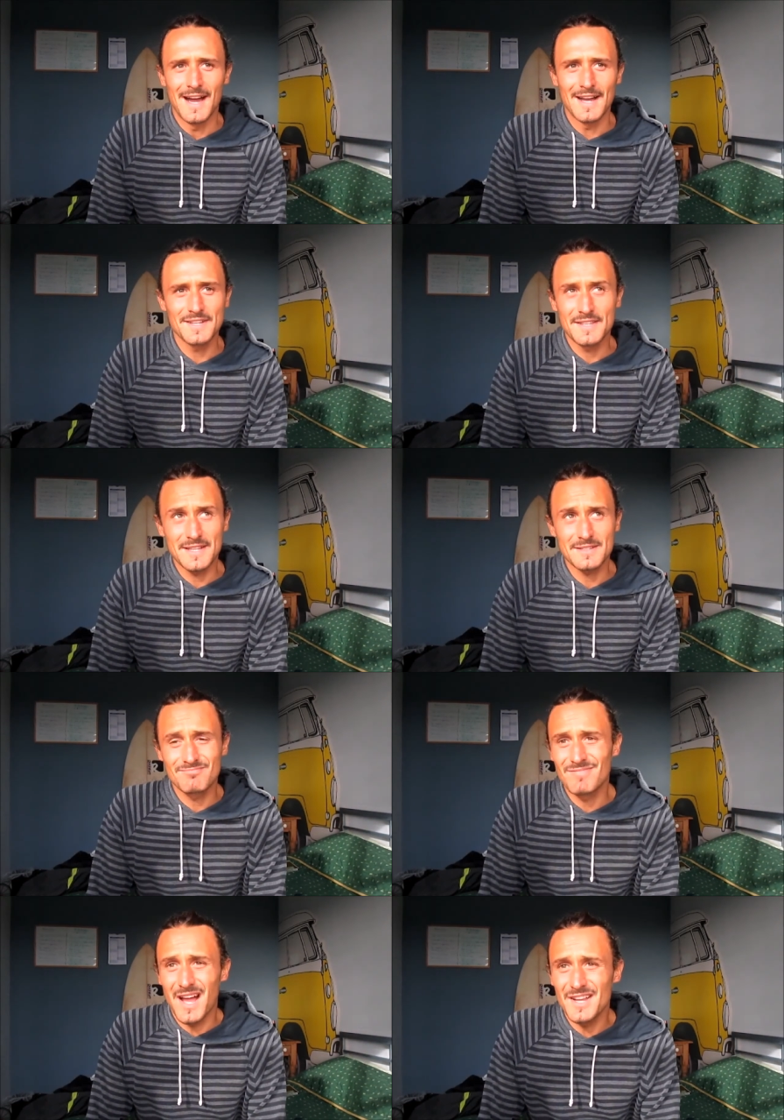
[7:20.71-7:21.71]
i just that's
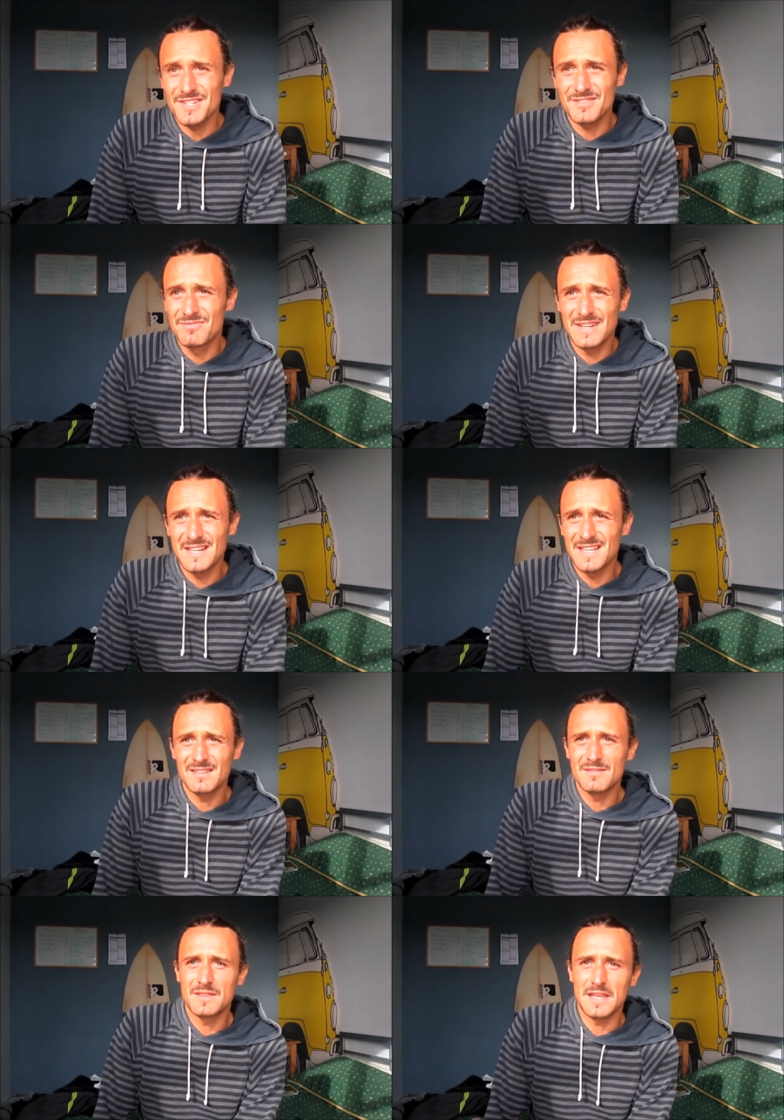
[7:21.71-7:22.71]
i just
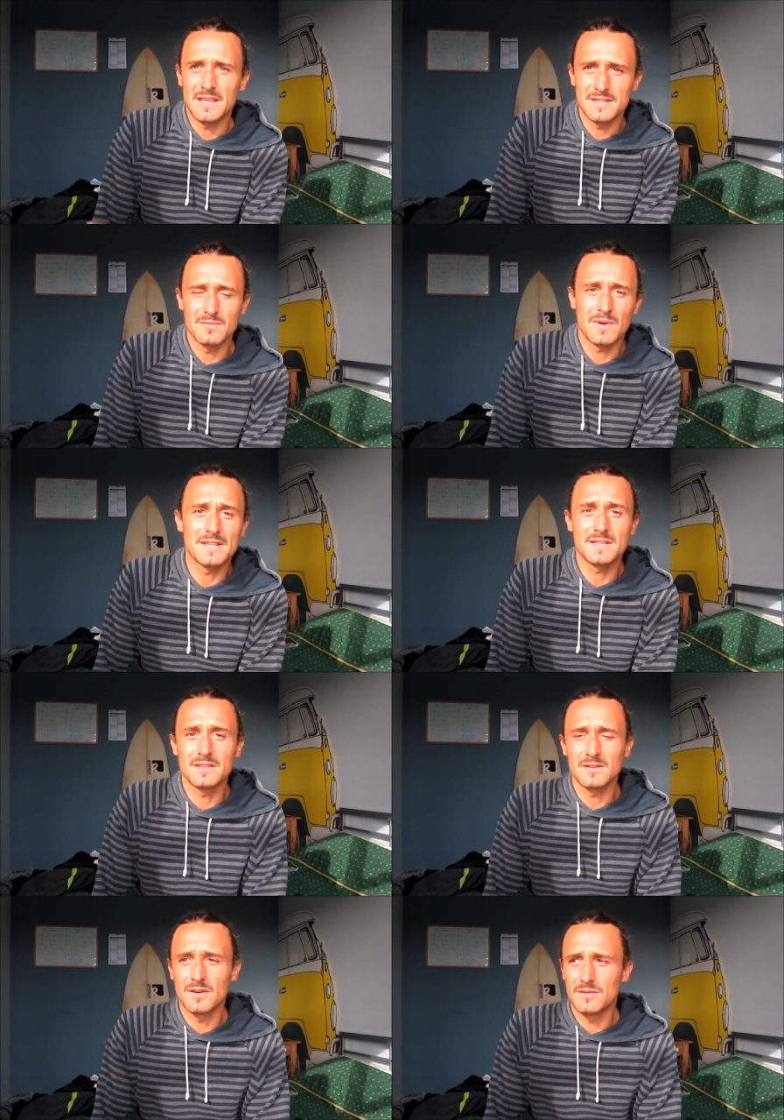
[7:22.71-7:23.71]
really think it's a
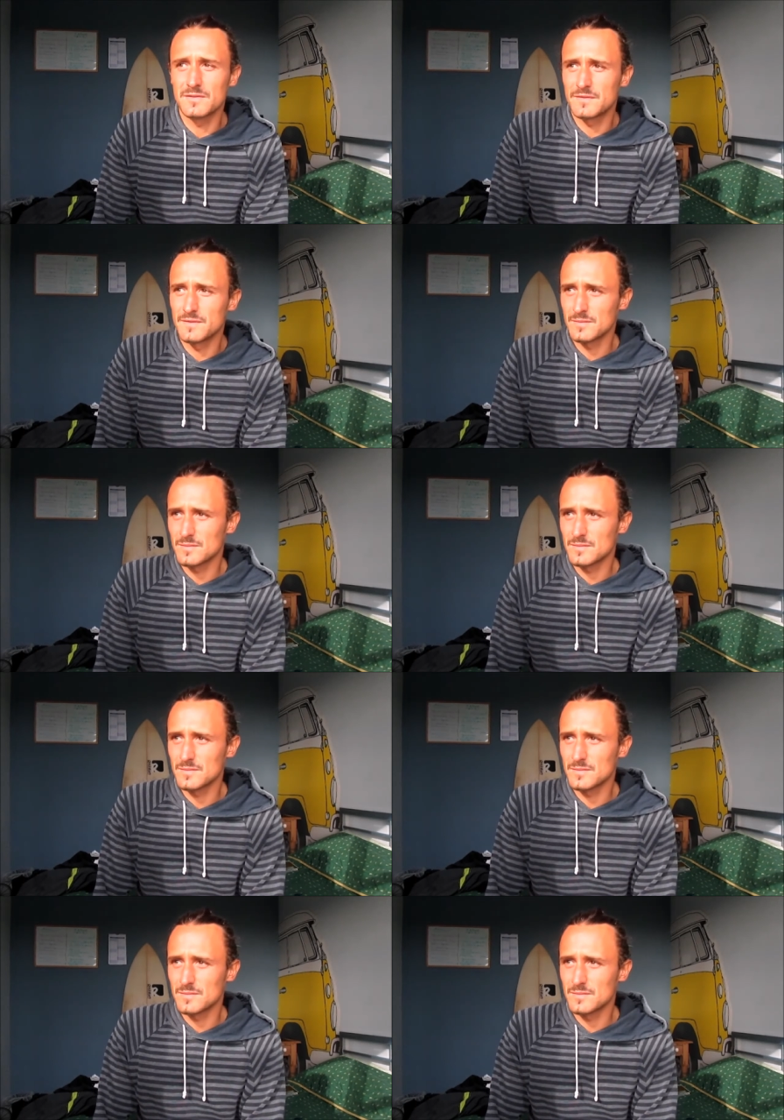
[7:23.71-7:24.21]
waste of